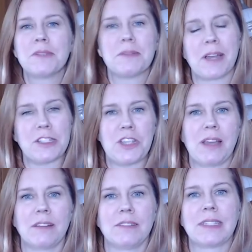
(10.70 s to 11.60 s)
to my
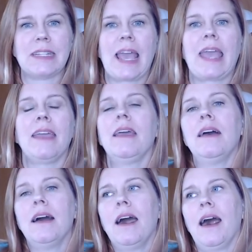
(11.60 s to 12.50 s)
channel today.
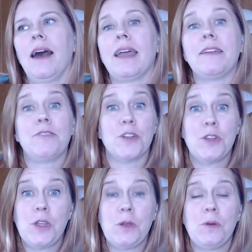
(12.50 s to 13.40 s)
Uh, if you're
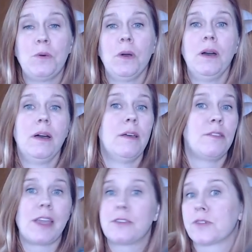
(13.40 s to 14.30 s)
new,
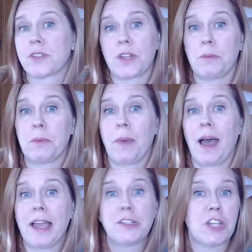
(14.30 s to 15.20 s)
thanks for stopping
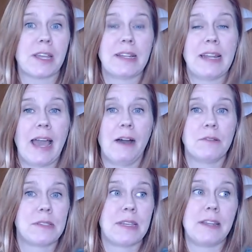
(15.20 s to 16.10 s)
by, checking it
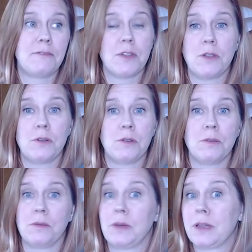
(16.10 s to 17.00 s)
out, seeing if
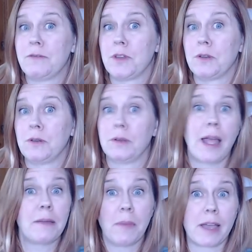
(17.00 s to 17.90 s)
you, if you
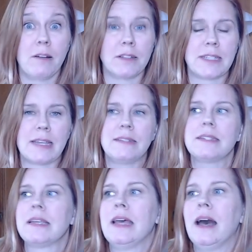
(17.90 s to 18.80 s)
like my
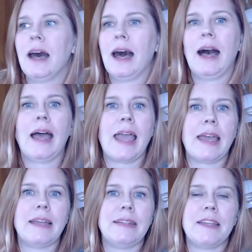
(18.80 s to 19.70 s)
content. Uh,
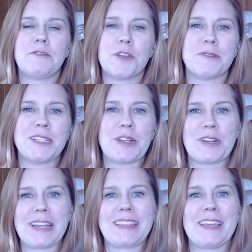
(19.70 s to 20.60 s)
and if you're
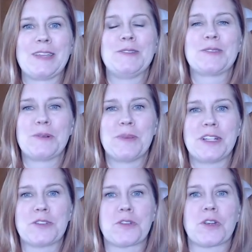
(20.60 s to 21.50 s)
returning, thank you so
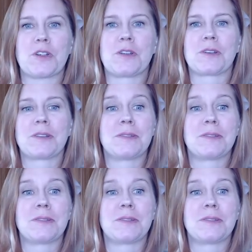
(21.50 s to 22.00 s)
much for